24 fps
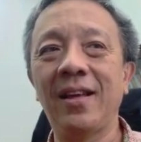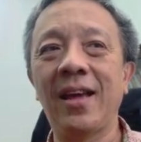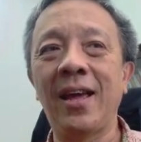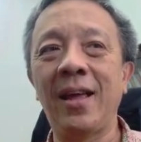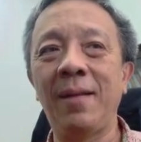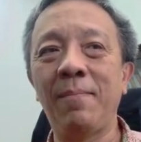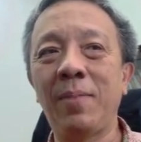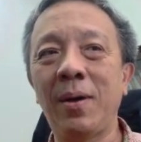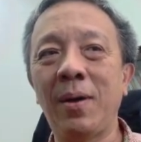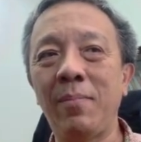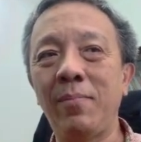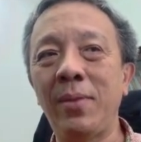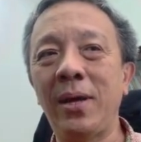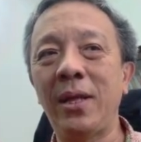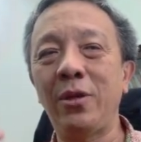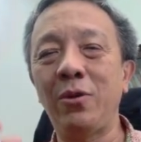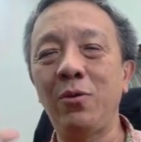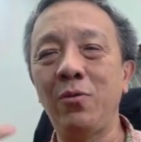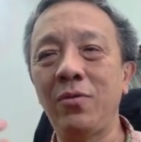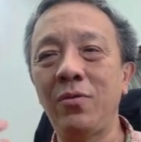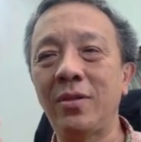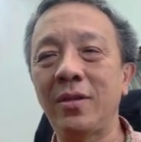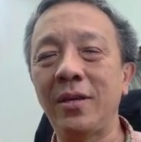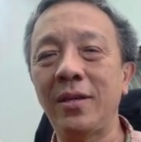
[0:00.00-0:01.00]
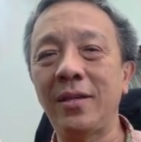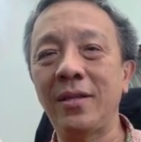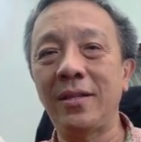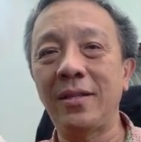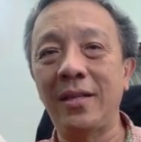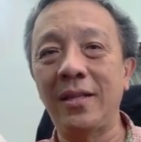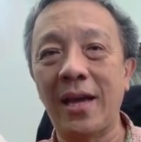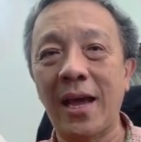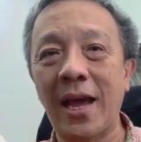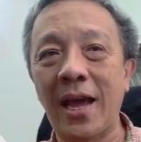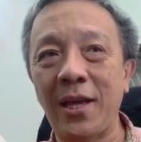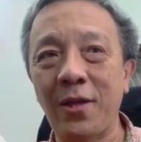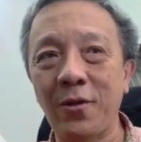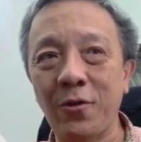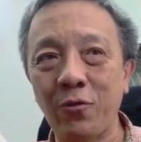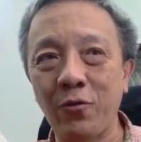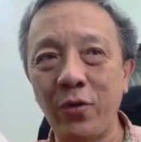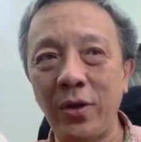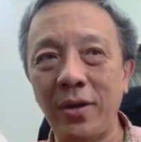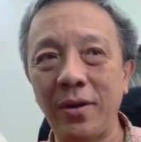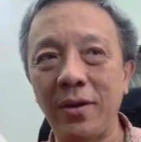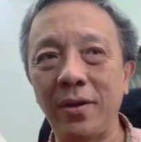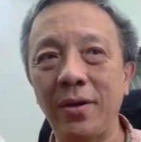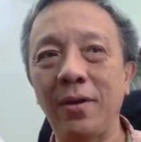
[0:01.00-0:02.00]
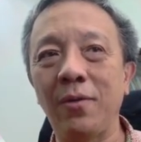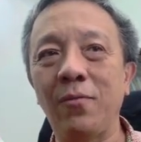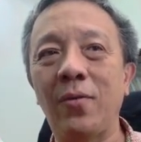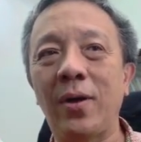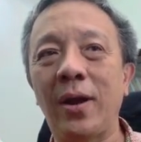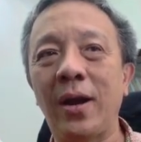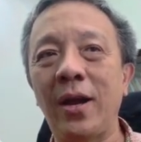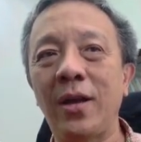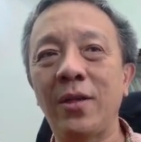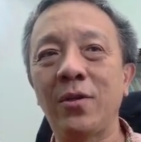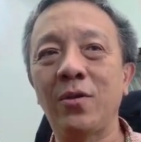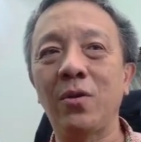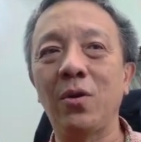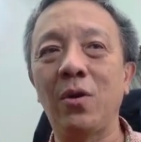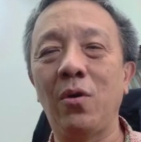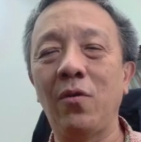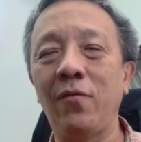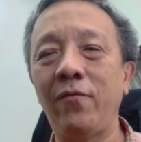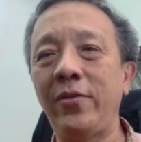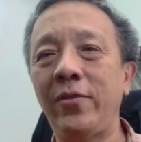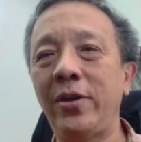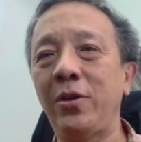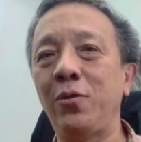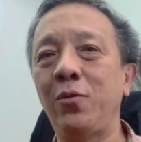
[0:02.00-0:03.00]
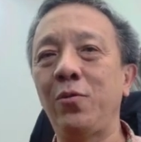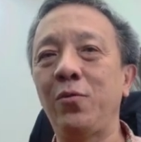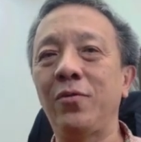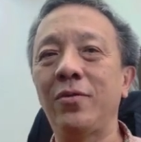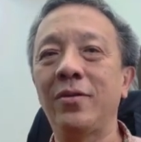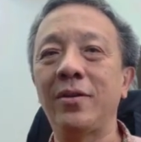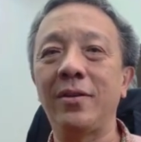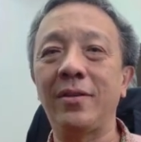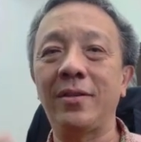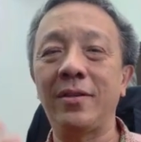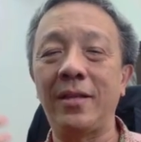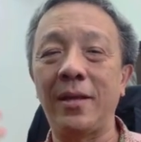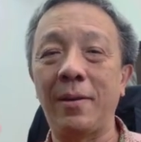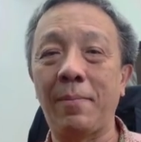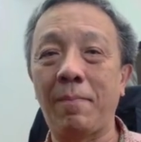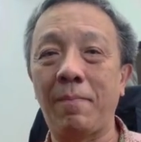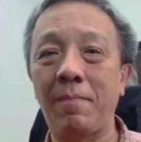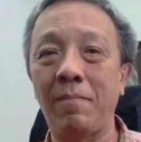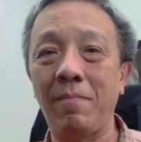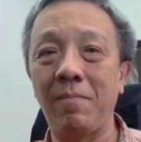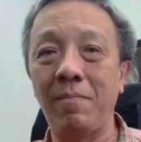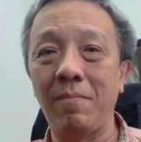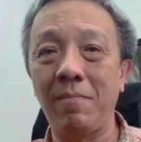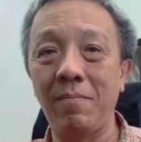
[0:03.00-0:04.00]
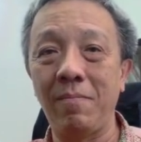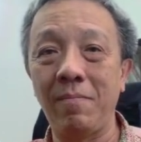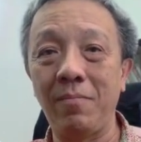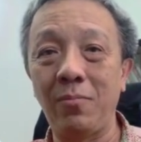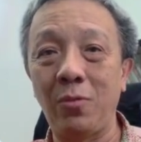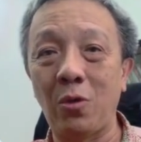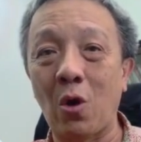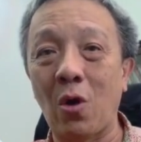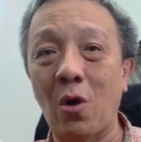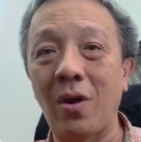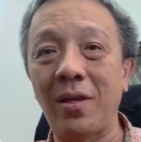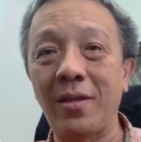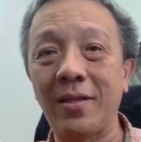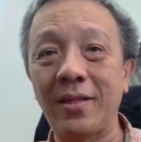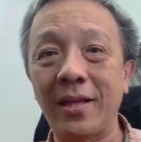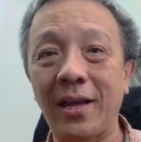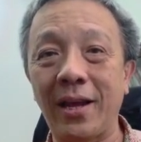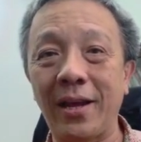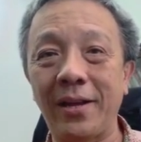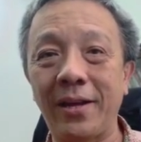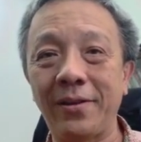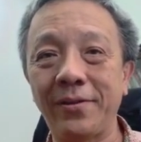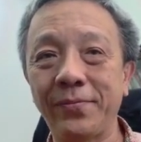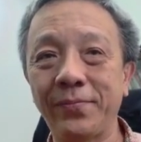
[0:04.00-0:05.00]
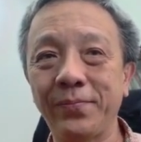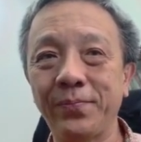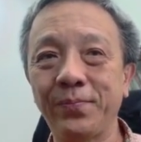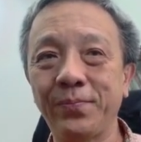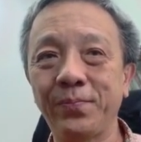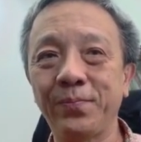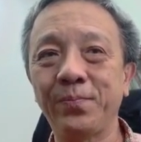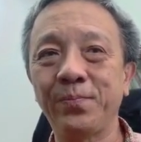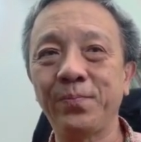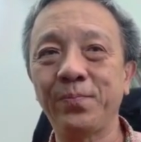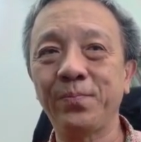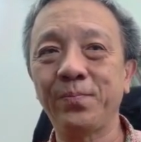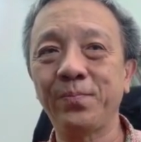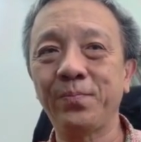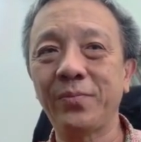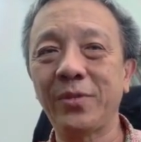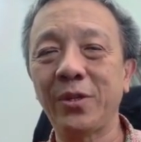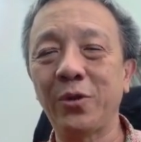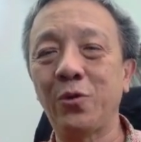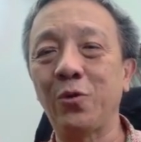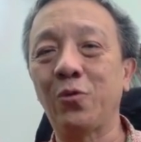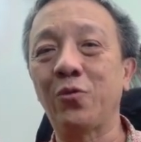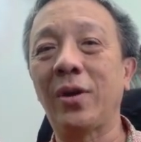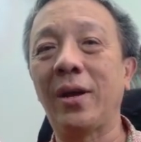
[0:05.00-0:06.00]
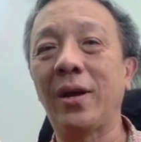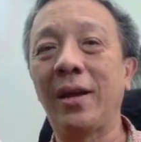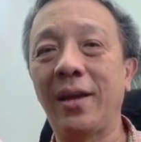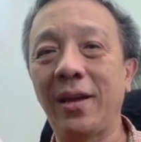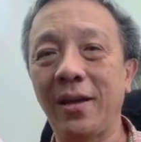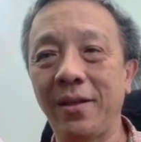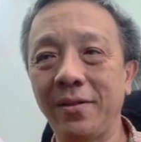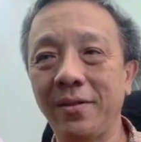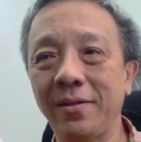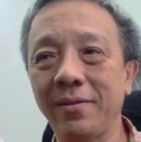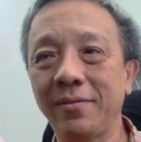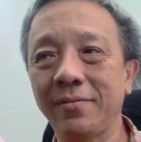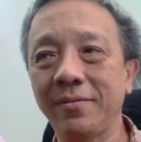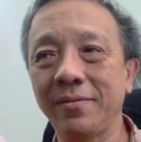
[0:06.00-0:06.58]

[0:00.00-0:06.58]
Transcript: And PubMed uses the asterisk, whereas Ovid uses the dollar sign to truncate.